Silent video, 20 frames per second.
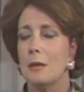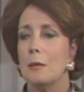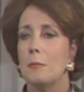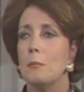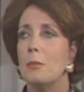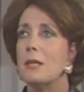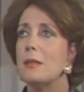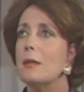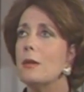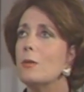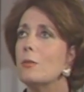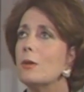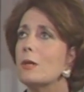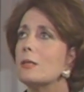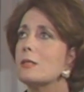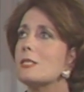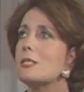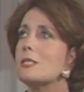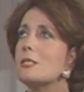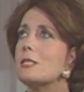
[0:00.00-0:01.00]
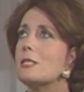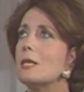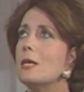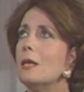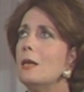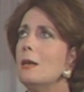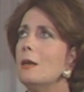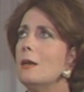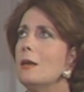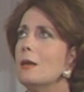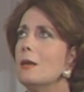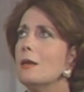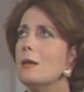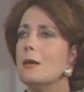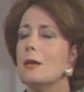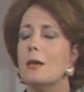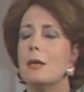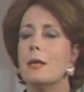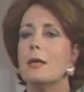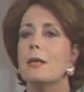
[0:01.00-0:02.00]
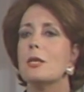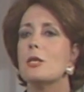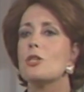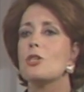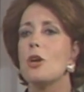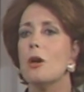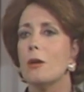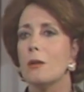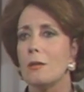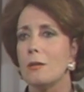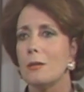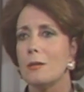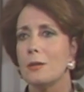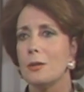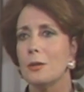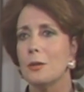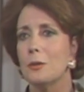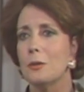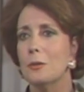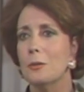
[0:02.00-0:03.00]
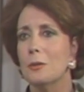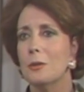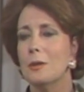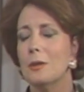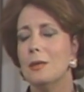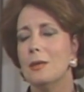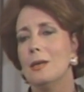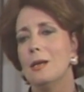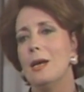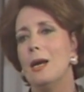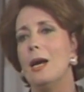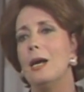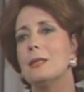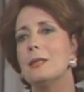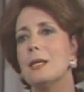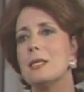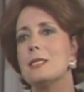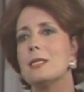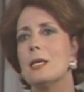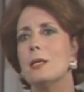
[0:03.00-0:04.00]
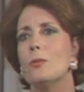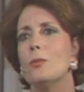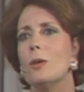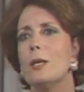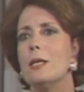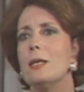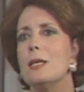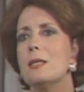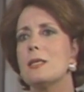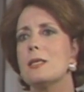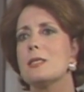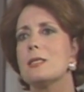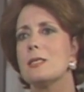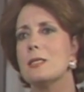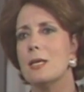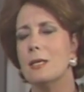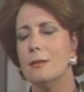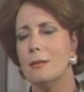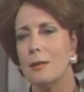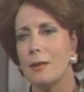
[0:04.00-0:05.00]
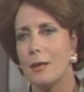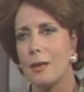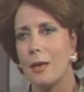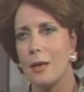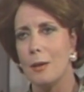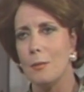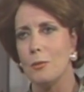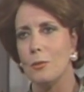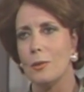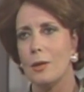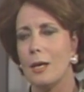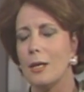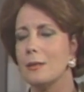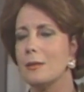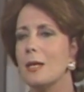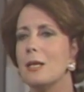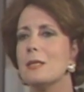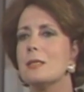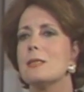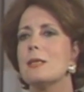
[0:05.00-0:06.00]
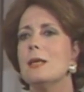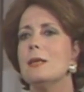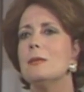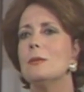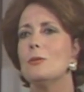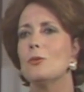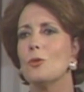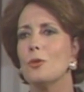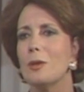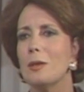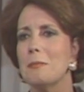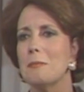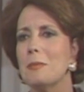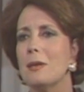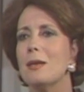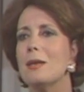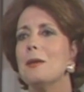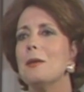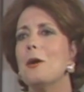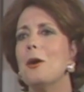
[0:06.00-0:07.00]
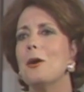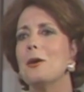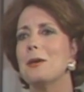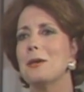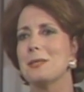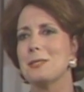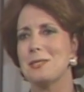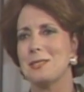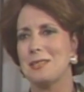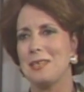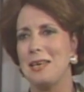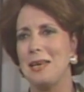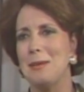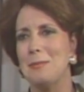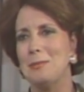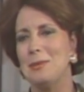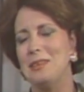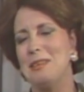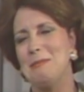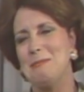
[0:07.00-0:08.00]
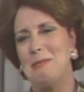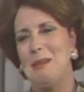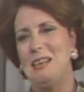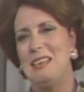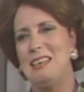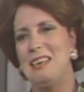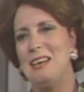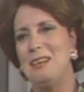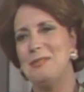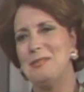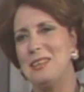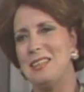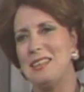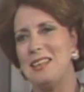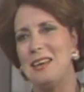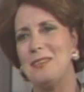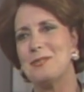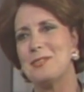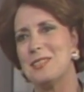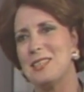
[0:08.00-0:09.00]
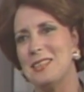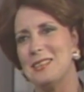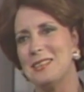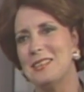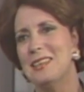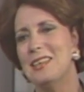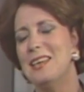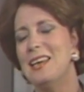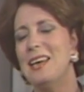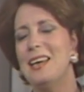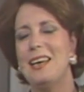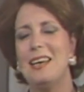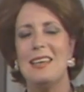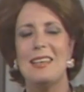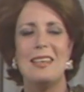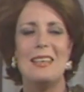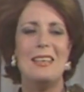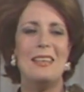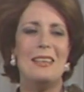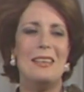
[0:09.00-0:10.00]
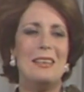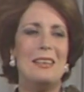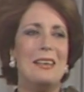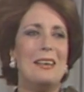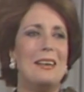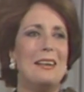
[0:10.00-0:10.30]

But they were still in a shock, you know. And I said, well, let us send a cable. And I sent to him the longest cable in my life that I've sent, really.